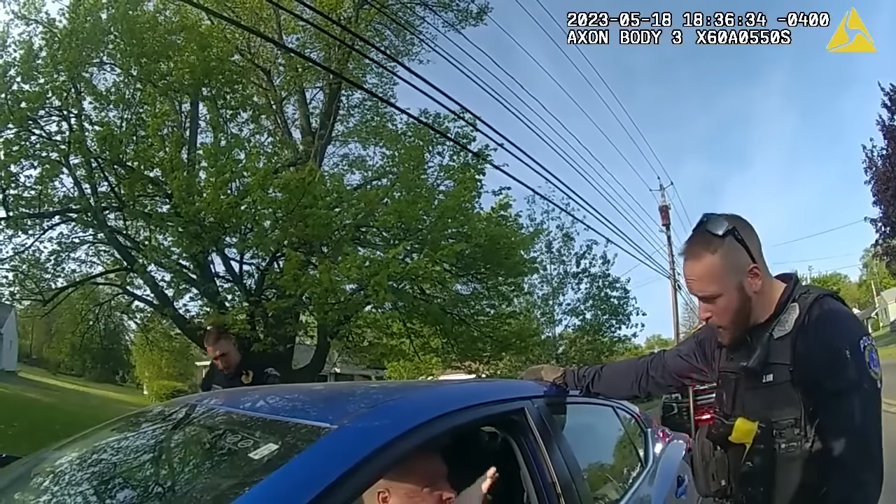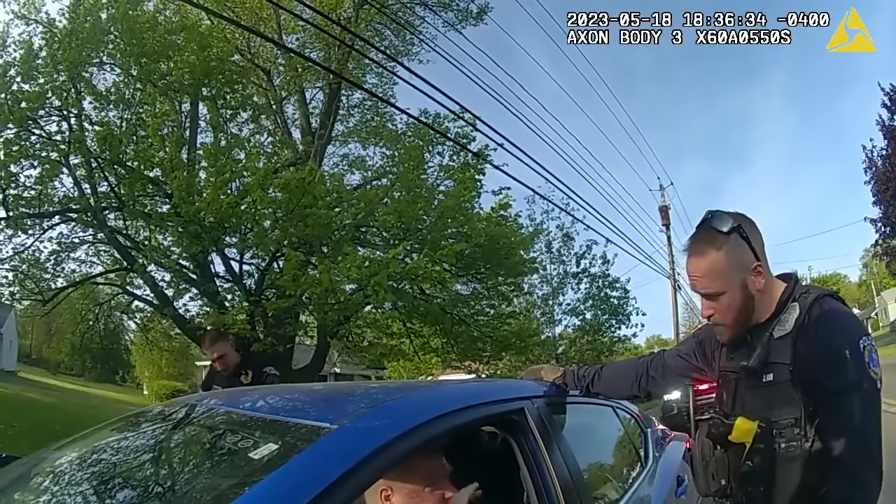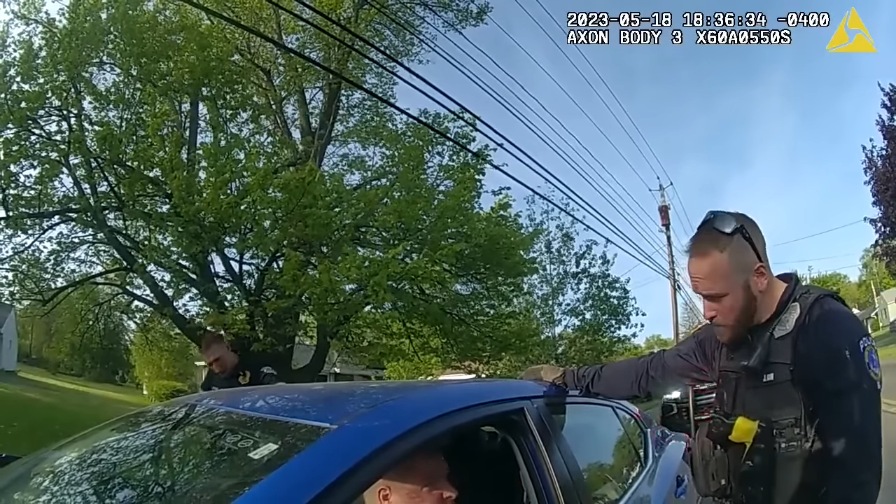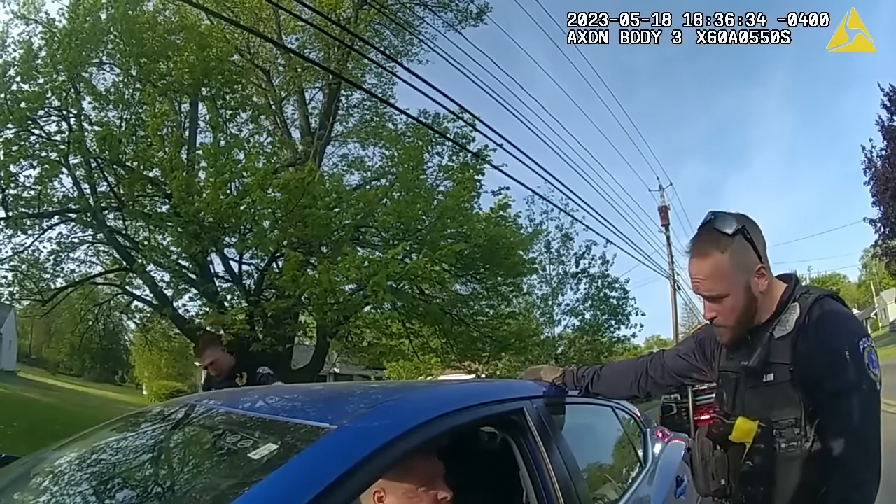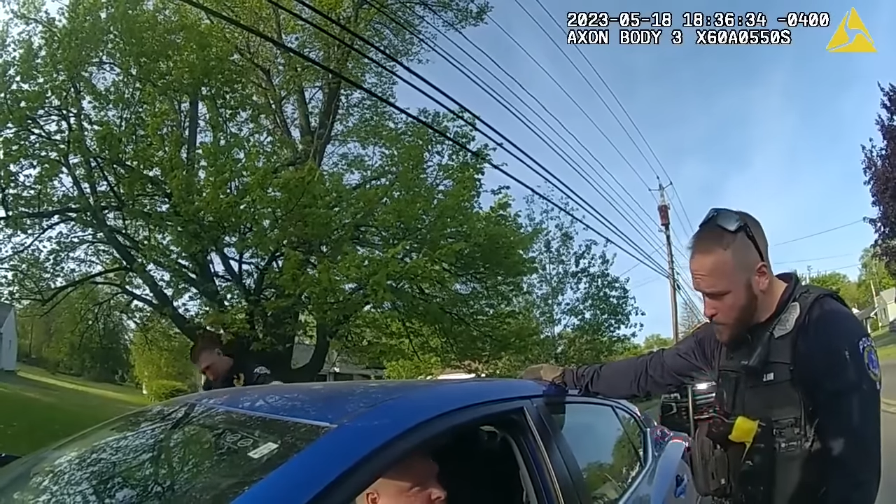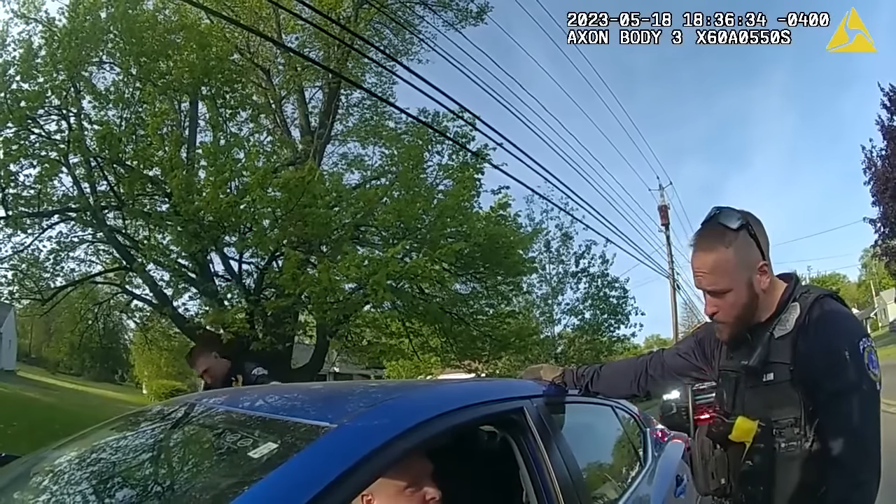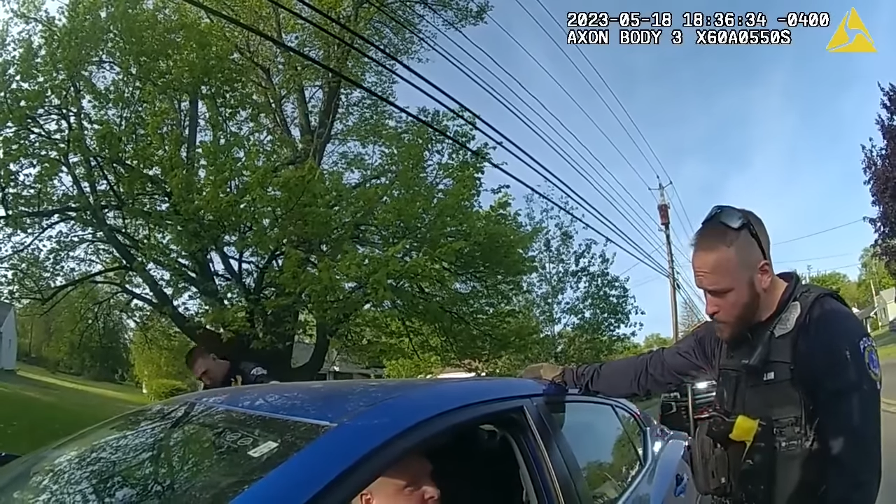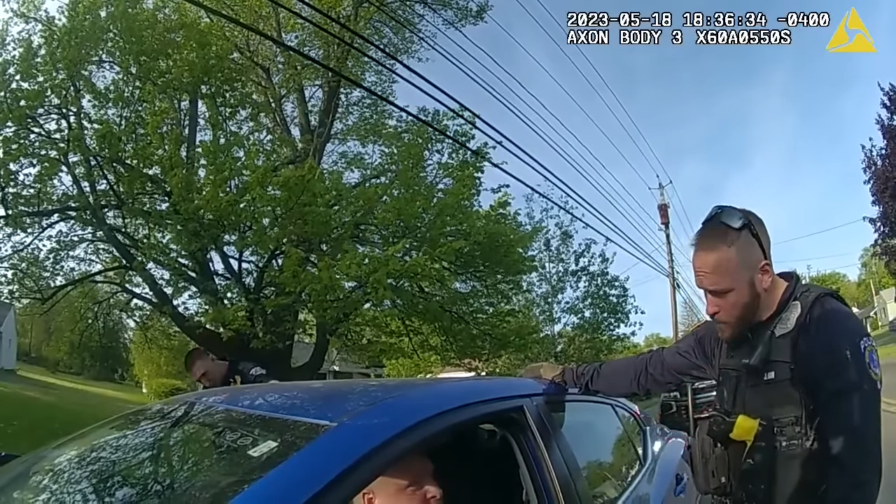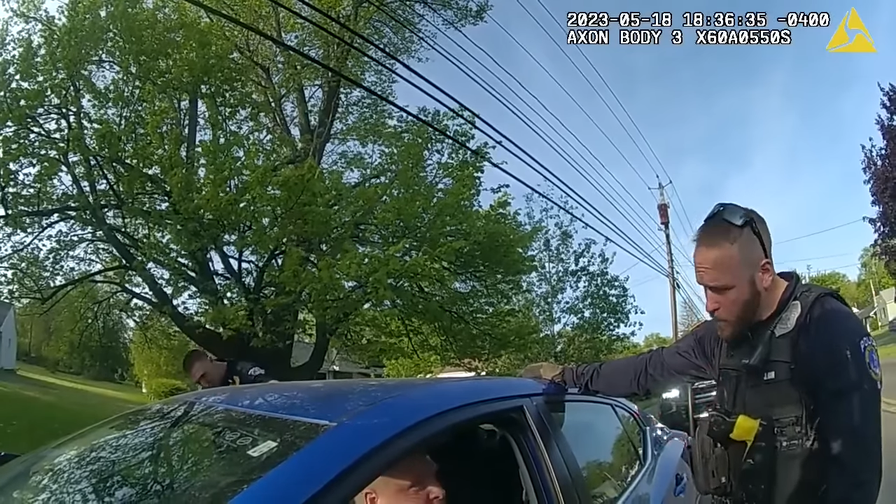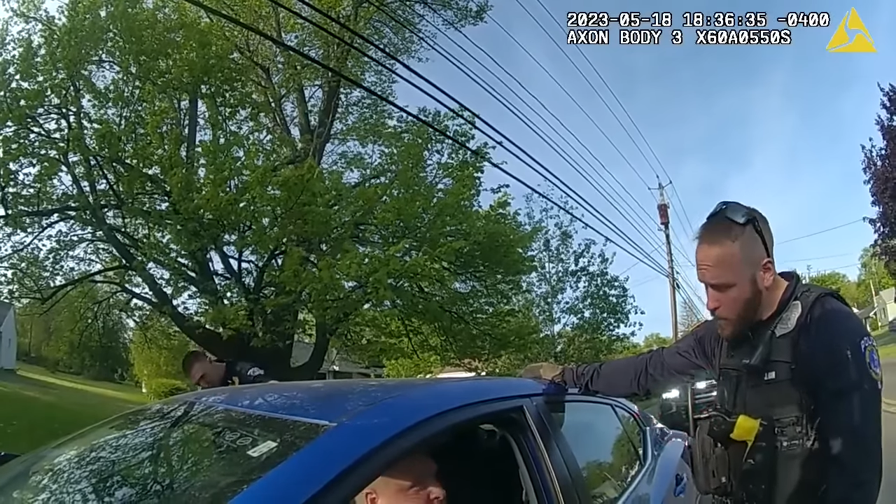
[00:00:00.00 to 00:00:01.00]
have answered the
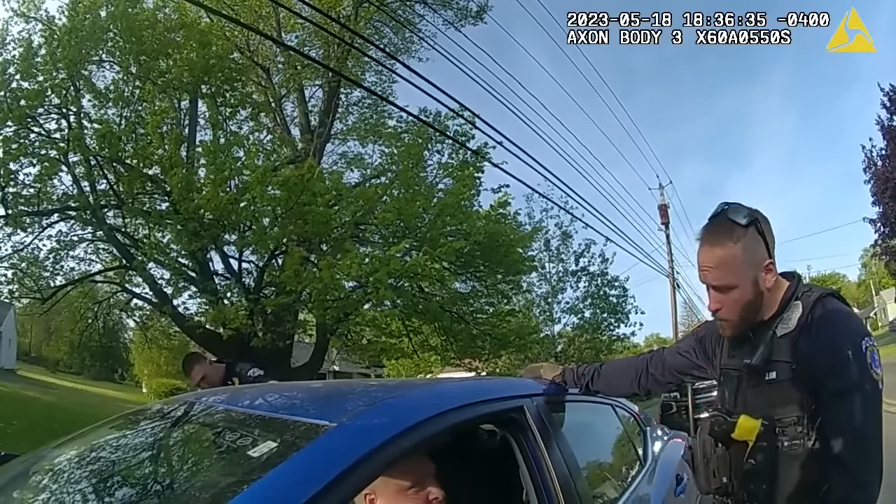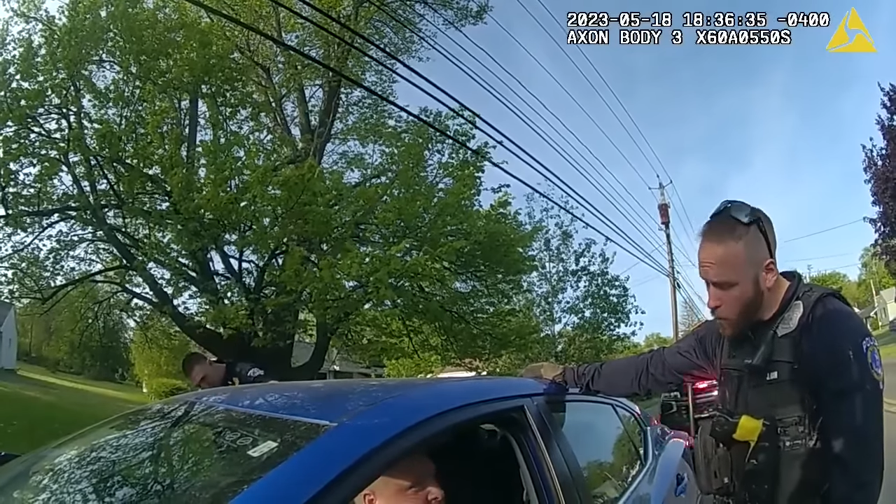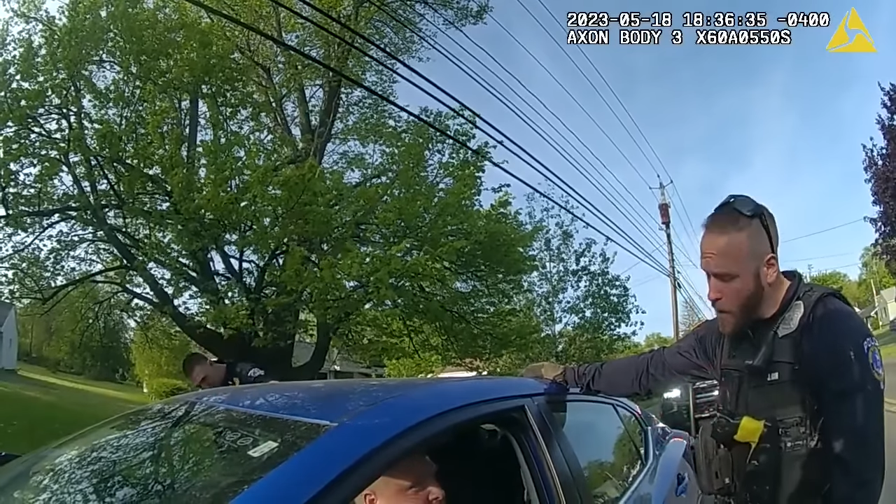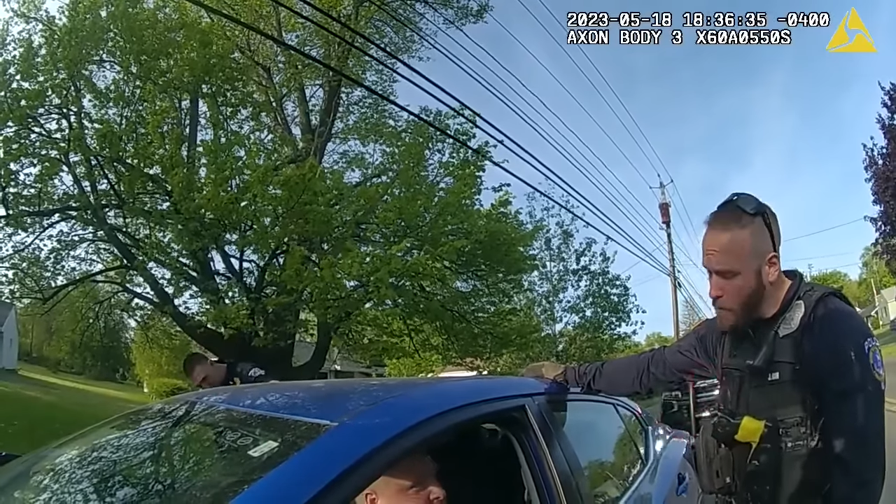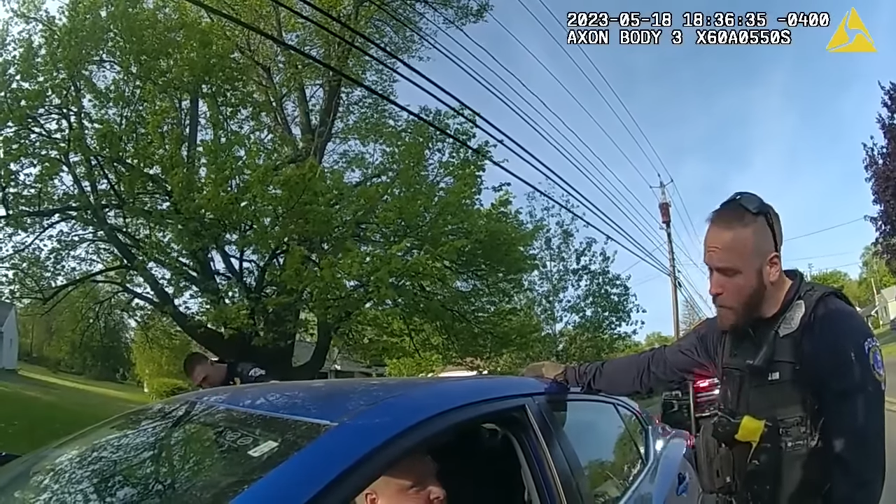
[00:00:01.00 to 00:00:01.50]
question. Right,